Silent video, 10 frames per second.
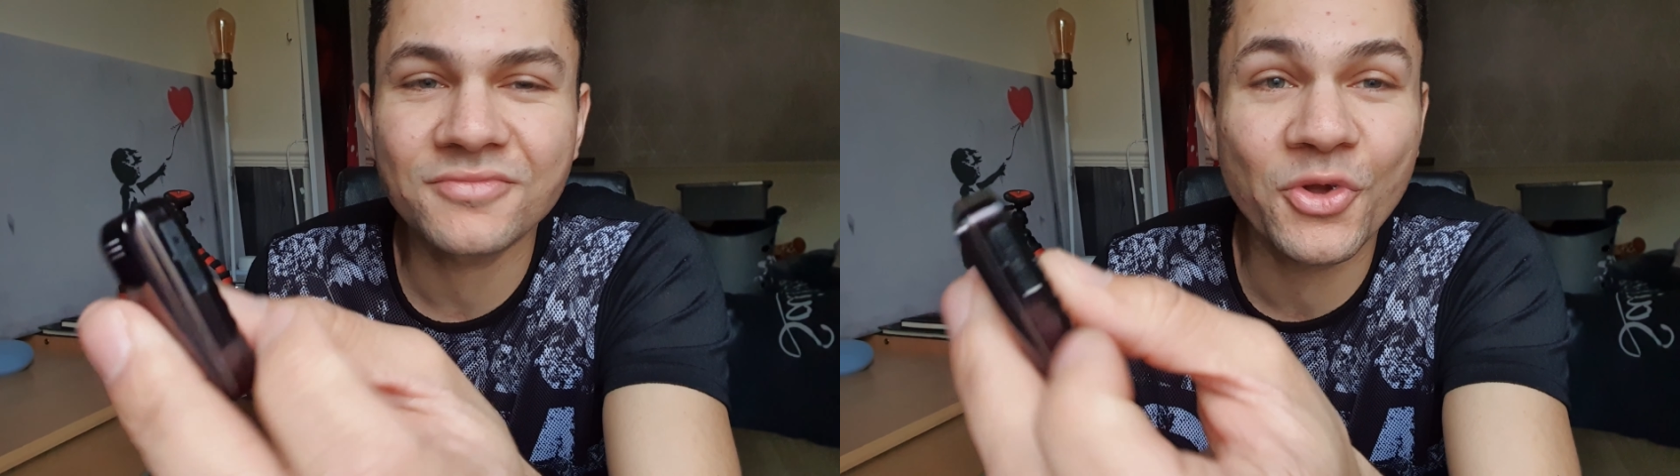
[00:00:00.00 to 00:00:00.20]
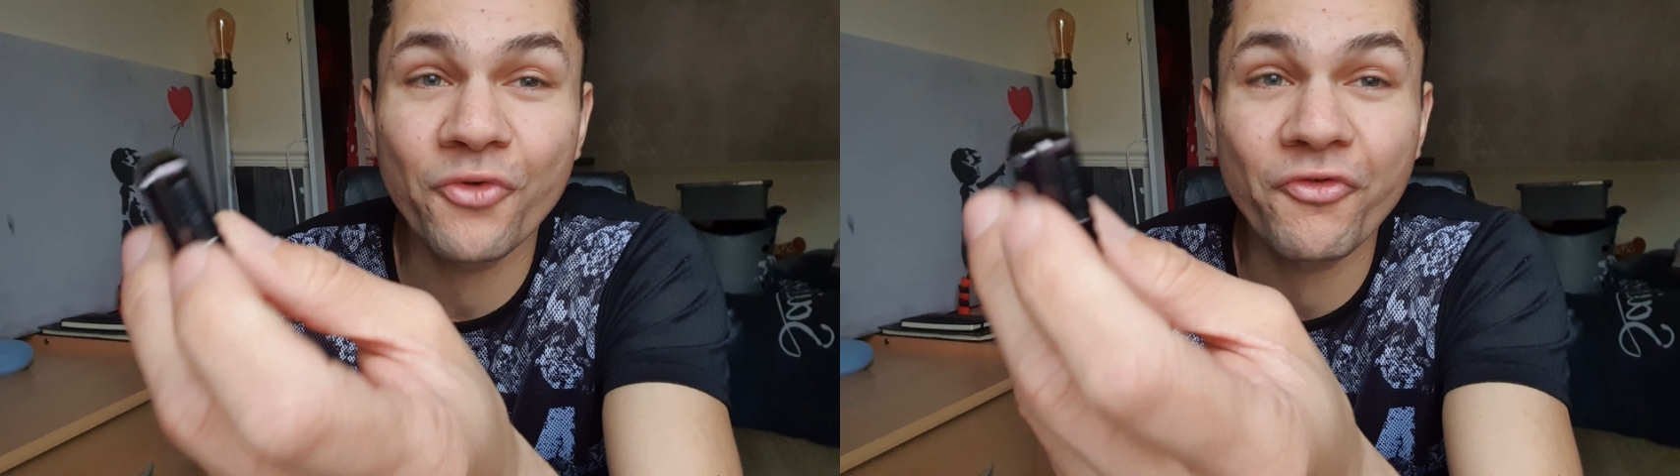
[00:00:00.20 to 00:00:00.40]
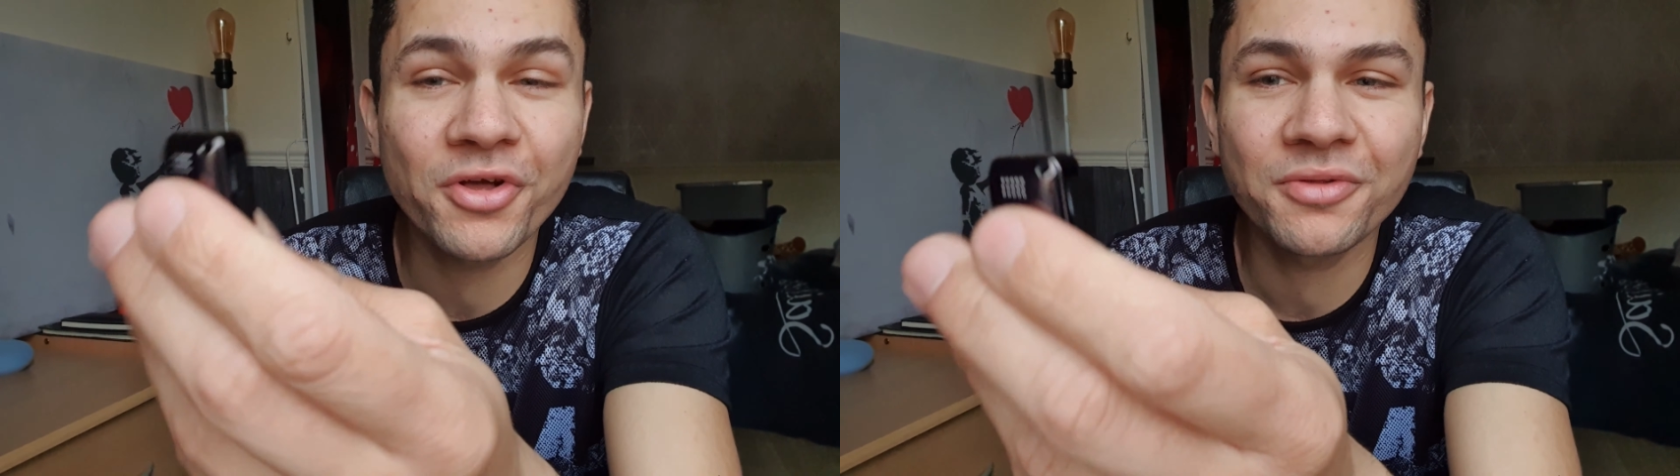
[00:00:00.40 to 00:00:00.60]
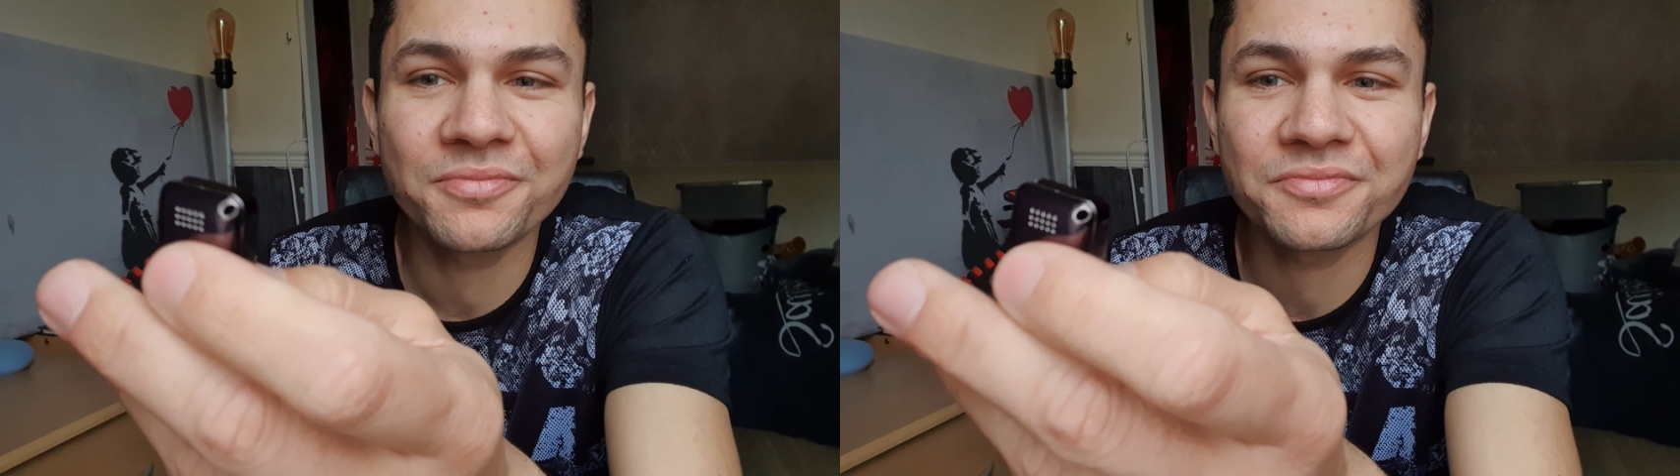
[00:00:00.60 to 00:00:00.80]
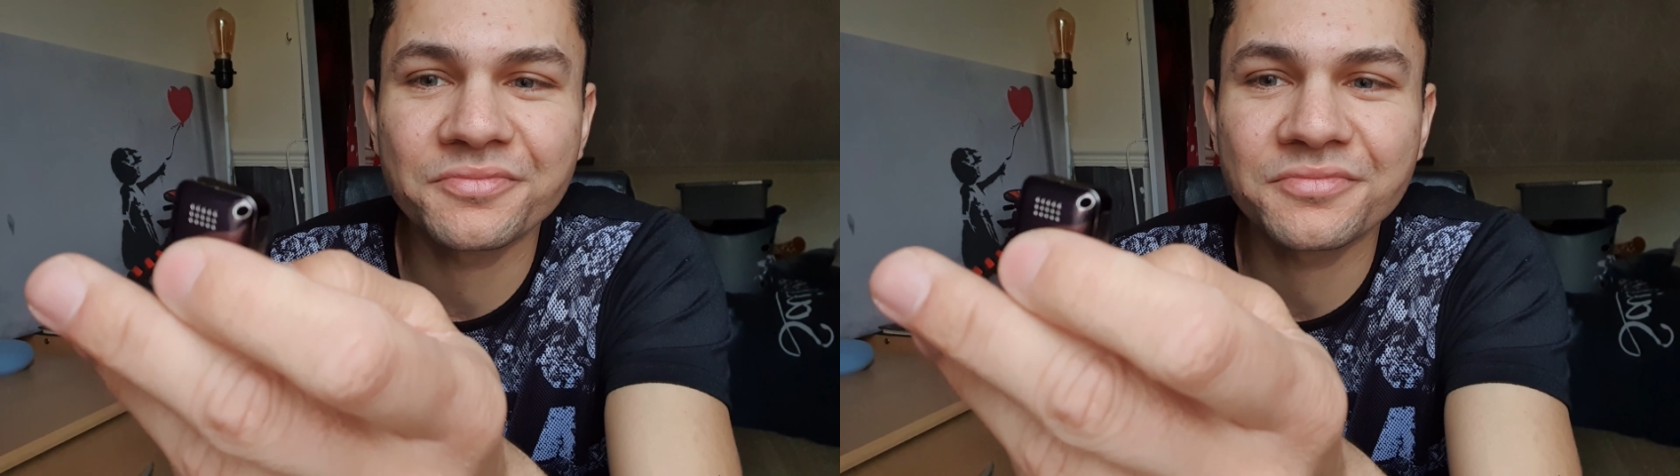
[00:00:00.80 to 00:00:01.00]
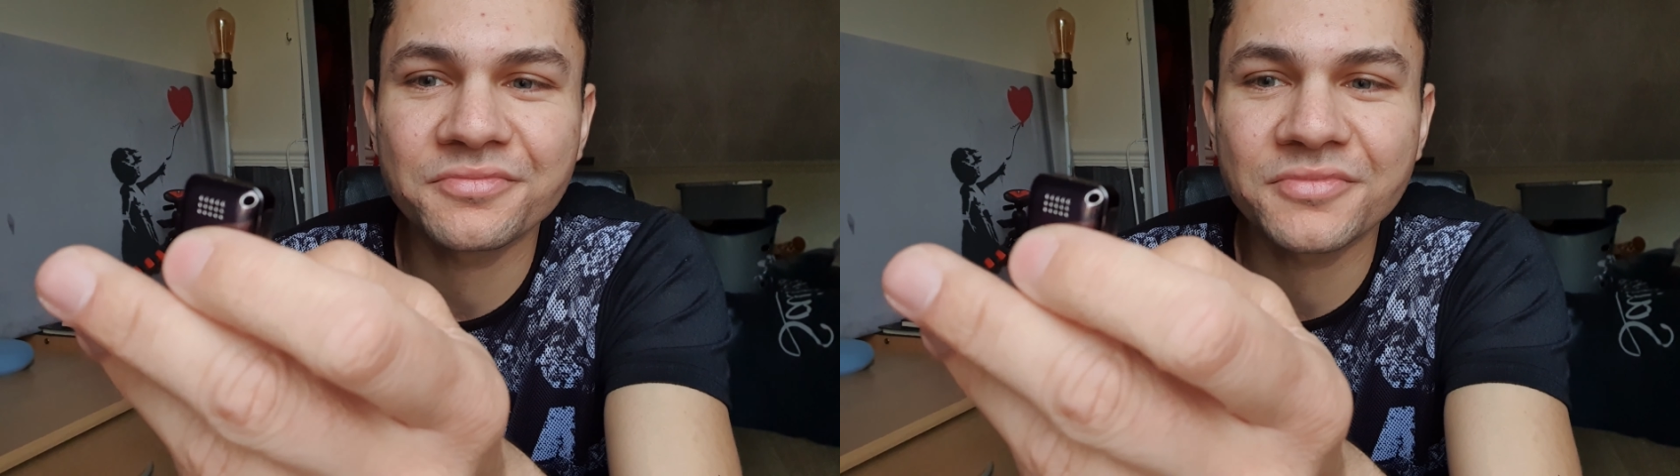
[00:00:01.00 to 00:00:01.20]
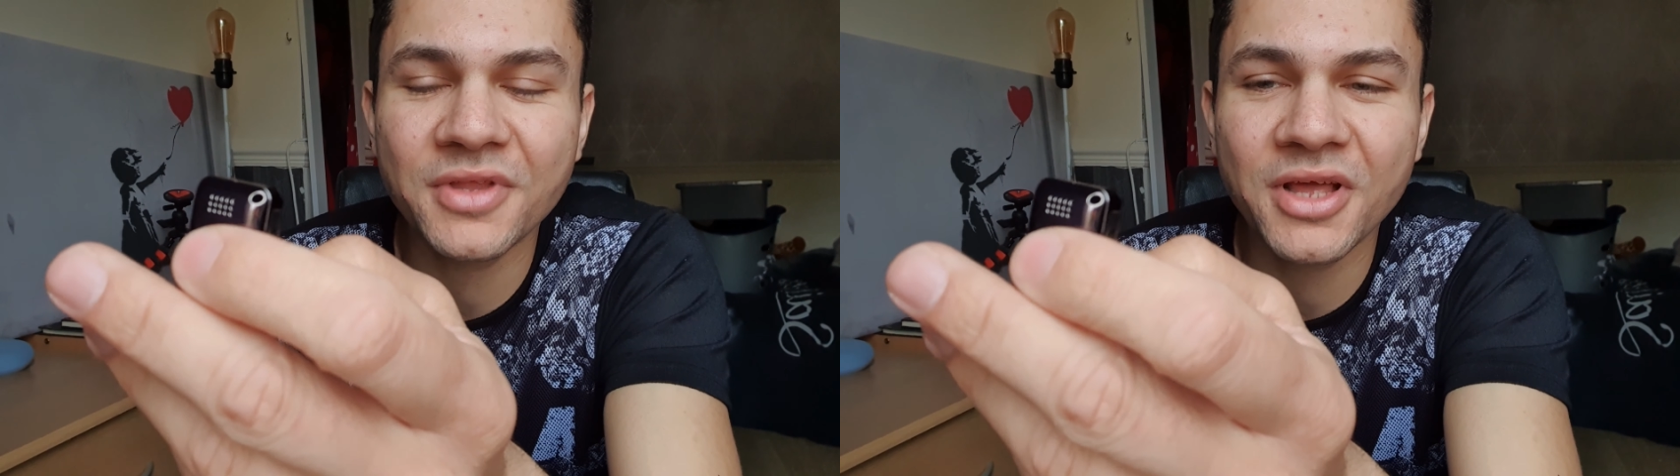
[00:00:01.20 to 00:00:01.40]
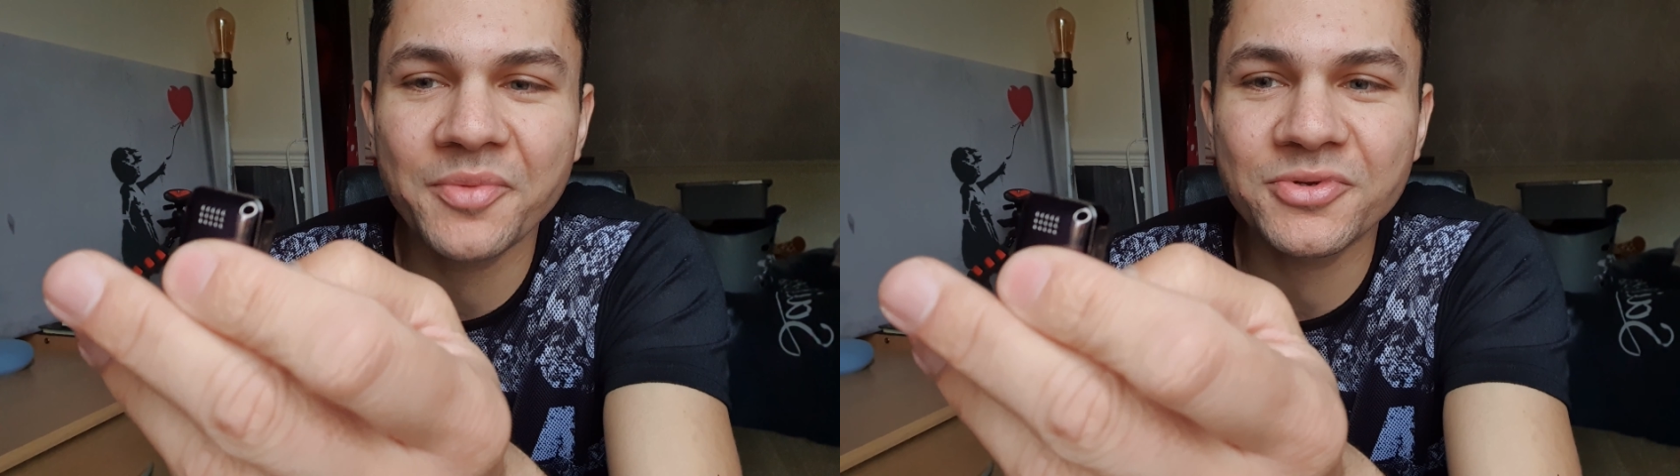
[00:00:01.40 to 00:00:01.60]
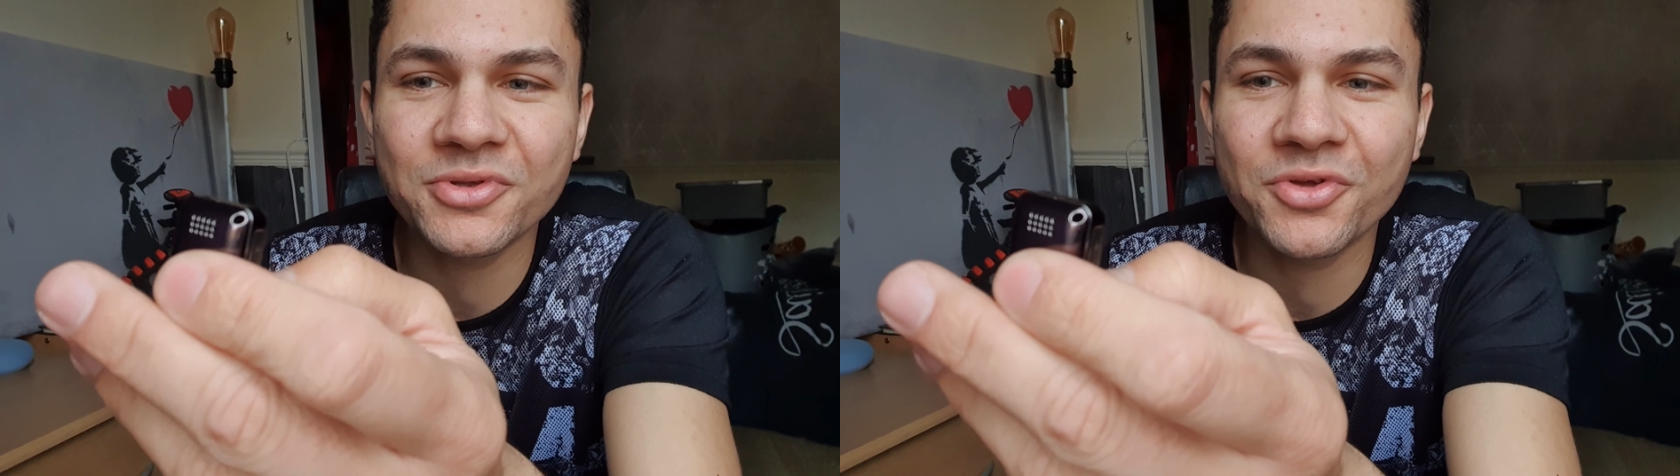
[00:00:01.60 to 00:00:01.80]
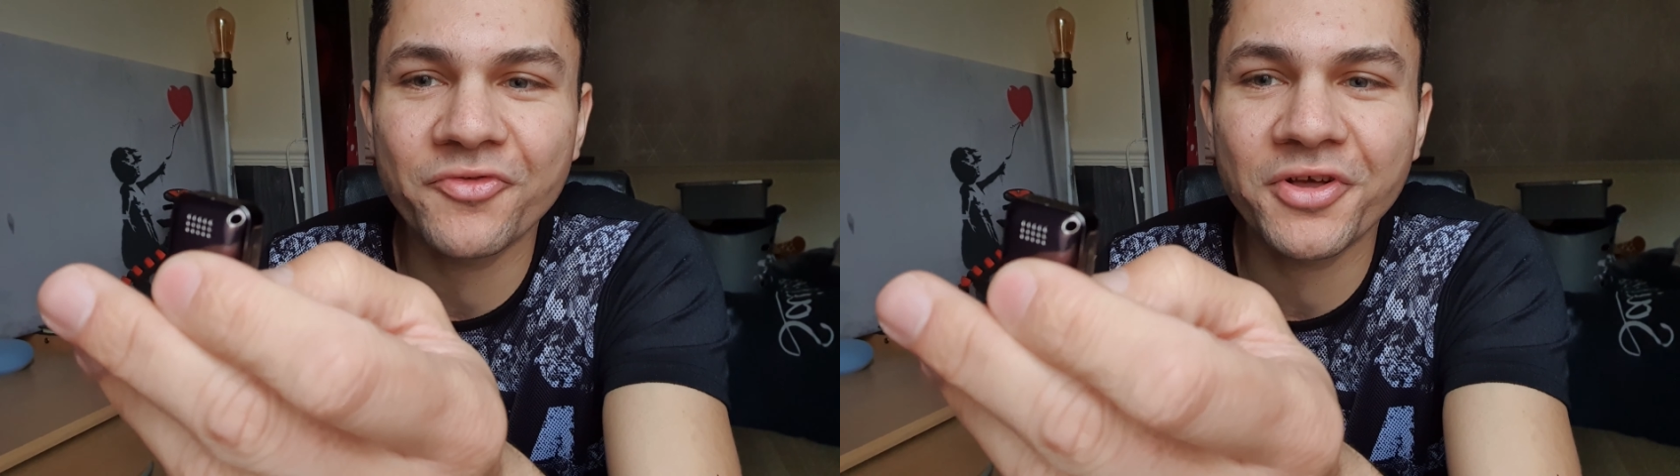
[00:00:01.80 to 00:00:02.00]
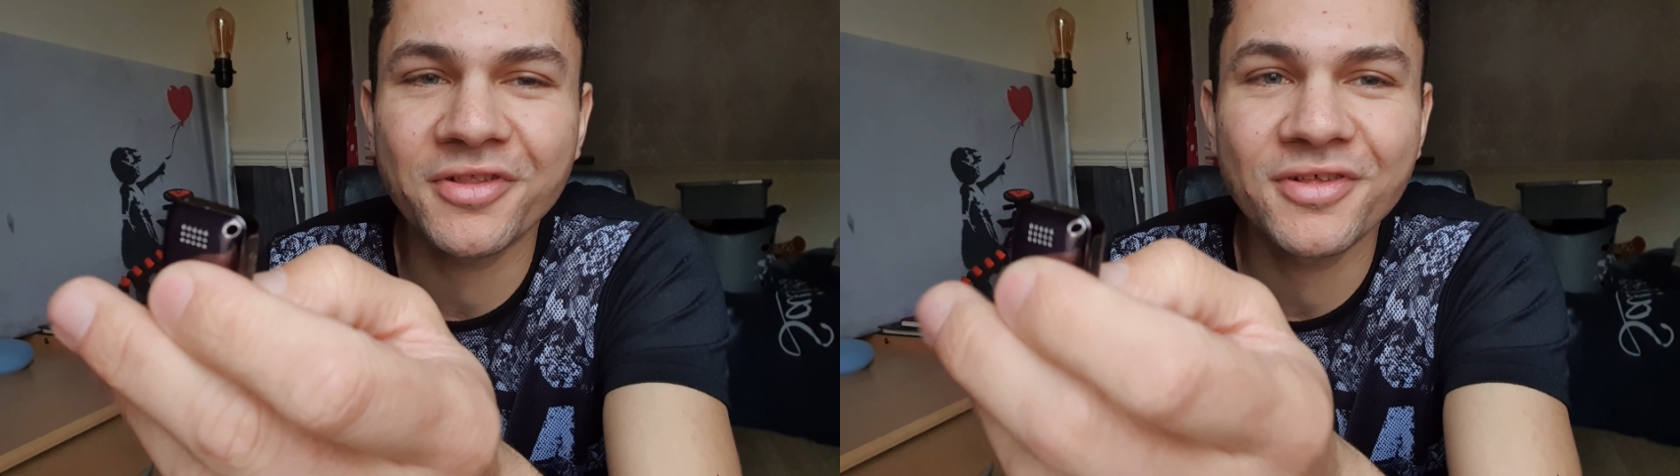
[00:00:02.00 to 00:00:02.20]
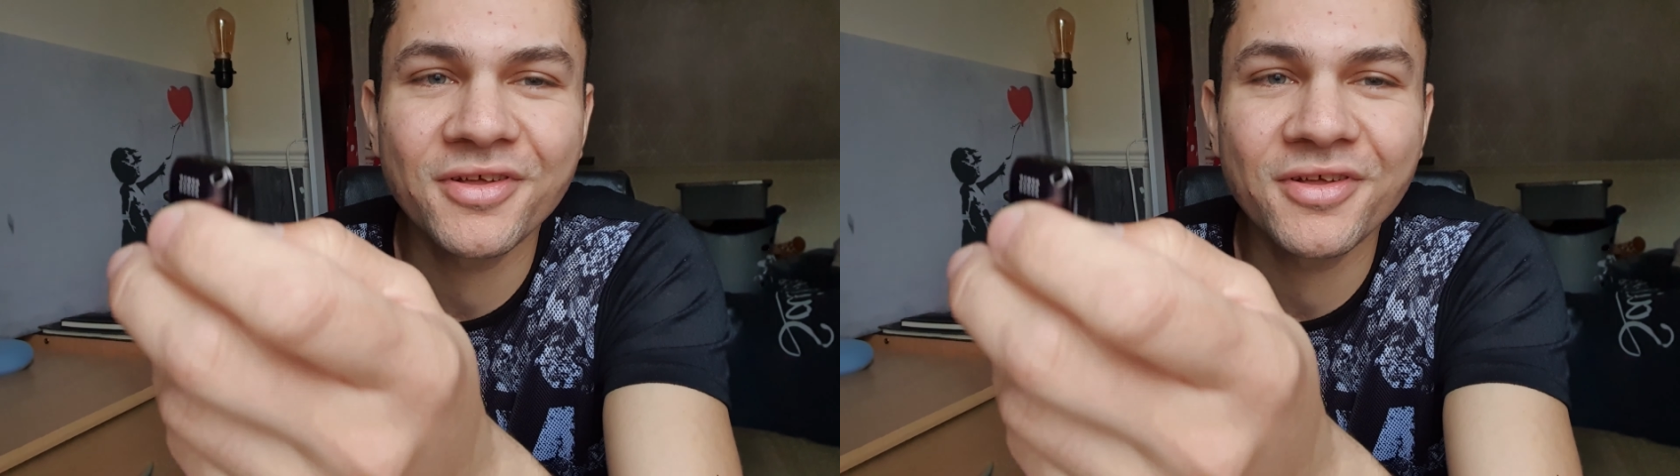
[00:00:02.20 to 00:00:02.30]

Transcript: Unreal. Absolutely unreal.